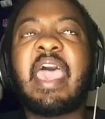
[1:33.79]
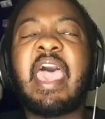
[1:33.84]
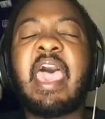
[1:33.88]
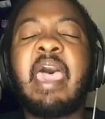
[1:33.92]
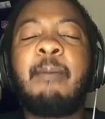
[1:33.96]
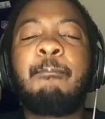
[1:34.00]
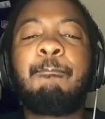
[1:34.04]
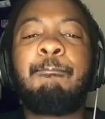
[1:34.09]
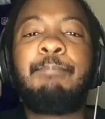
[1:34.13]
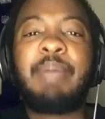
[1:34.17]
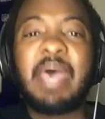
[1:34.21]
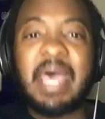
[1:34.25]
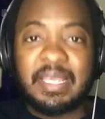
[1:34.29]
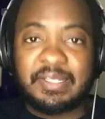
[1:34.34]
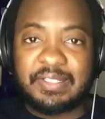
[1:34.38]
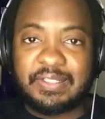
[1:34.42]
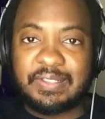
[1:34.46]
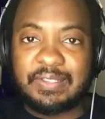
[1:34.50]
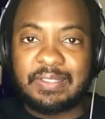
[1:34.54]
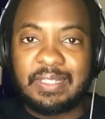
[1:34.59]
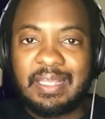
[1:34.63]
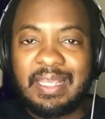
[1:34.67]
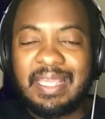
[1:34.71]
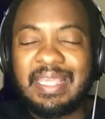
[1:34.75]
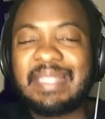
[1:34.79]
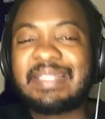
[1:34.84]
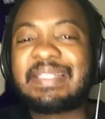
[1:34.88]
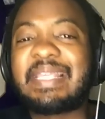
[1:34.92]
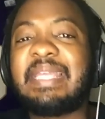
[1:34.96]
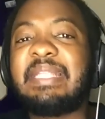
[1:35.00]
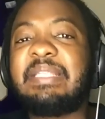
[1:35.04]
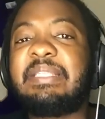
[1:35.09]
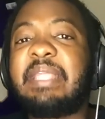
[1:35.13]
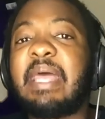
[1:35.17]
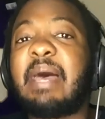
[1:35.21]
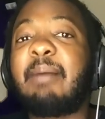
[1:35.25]
at best, is
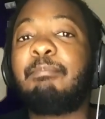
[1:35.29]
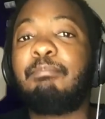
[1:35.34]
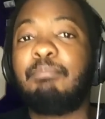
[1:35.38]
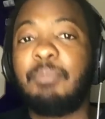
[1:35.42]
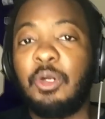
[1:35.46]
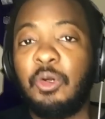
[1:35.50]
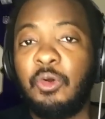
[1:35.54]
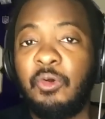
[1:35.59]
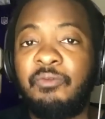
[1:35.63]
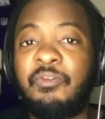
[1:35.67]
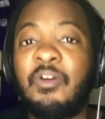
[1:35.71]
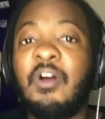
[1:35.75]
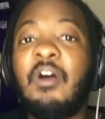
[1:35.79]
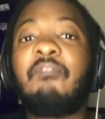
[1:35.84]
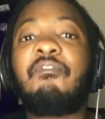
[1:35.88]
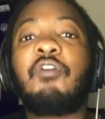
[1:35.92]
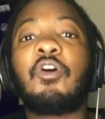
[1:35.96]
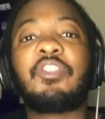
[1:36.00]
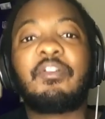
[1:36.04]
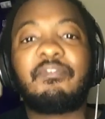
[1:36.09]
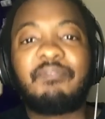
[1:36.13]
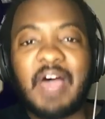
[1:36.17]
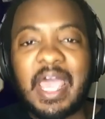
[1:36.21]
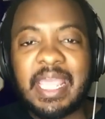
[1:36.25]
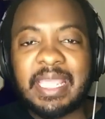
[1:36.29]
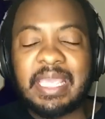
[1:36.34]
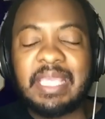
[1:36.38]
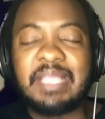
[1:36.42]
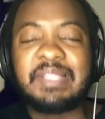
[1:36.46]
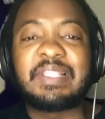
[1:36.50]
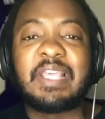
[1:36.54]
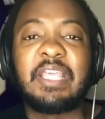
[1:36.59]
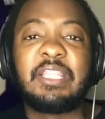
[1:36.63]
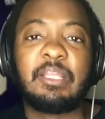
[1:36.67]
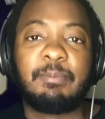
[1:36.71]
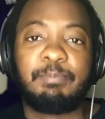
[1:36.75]
a depth move for the
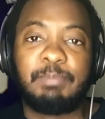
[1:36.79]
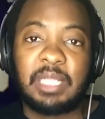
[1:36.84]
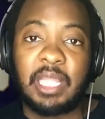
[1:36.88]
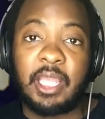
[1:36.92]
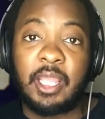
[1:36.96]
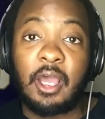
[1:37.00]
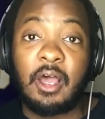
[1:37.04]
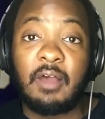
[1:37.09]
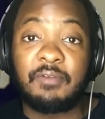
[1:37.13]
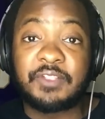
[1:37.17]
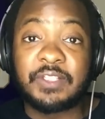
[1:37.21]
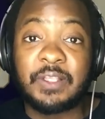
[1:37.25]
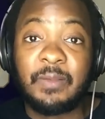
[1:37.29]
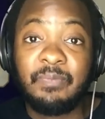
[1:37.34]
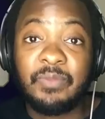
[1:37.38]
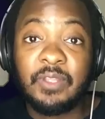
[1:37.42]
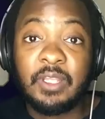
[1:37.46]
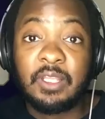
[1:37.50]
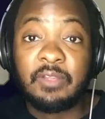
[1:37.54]
Vikings in the playoffs.